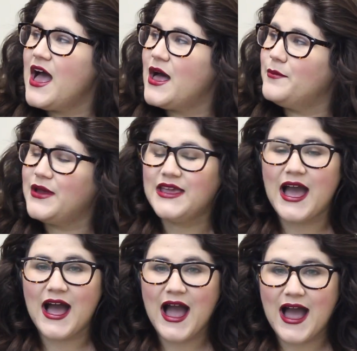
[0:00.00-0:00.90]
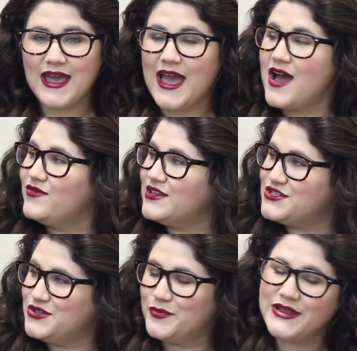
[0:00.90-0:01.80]
Um, but yeah, I have
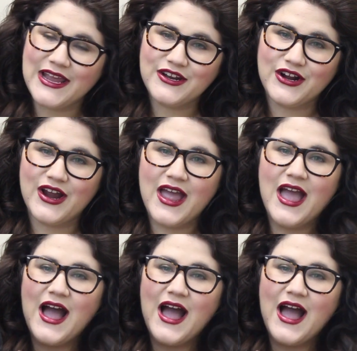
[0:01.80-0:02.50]
this new planner.